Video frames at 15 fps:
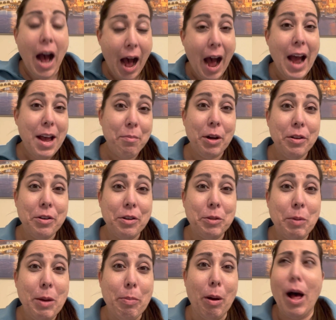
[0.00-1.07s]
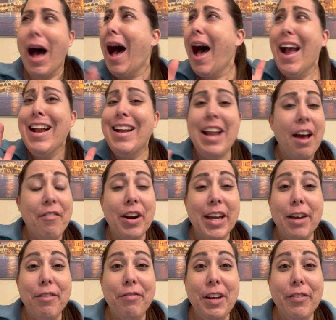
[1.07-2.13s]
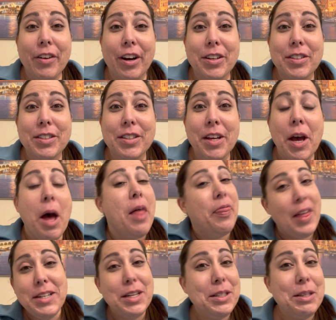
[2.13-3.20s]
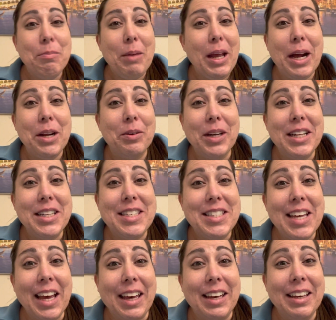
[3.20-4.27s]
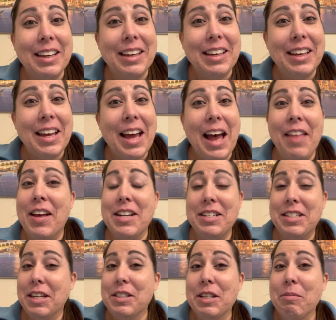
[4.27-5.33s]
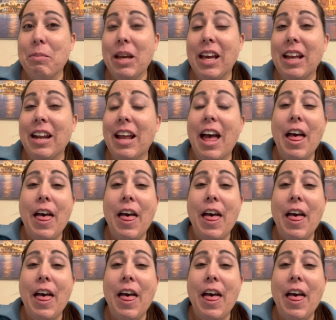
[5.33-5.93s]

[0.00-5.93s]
I am one of those people. I never get fevers. That doesn't mean I don't get sick. And that doesn't mean